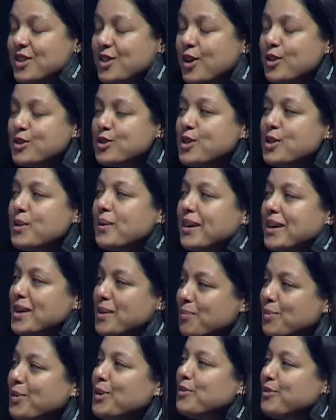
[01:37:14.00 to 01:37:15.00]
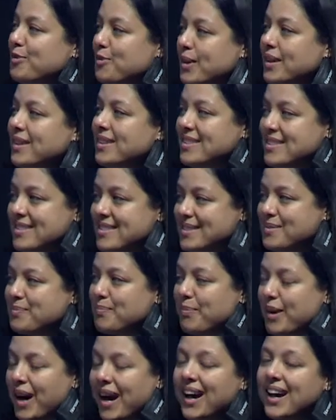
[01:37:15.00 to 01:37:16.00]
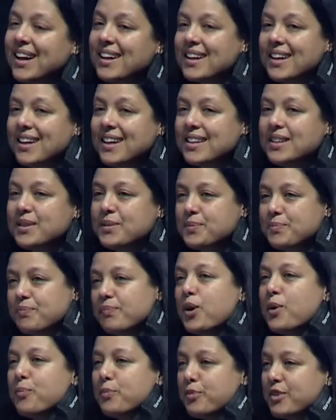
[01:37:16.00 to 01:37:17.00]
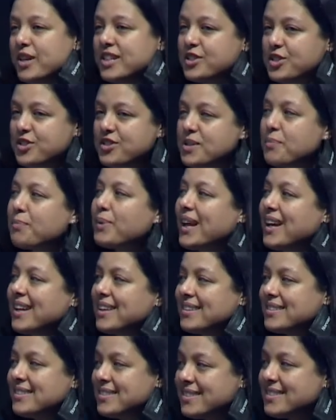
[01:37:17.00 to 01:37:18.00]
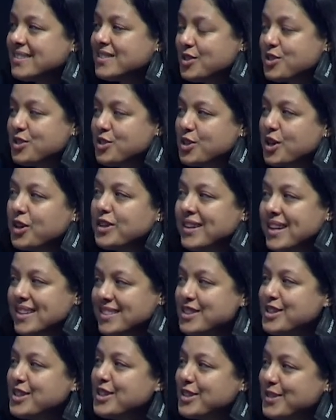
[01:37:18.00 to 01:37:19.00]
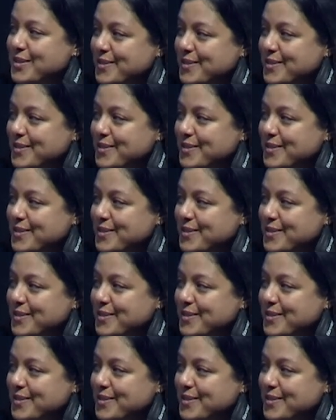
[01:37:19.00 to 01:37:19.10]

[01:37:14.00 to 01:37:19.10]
Oslo a couple of weeks back, and operations are planned to start next year.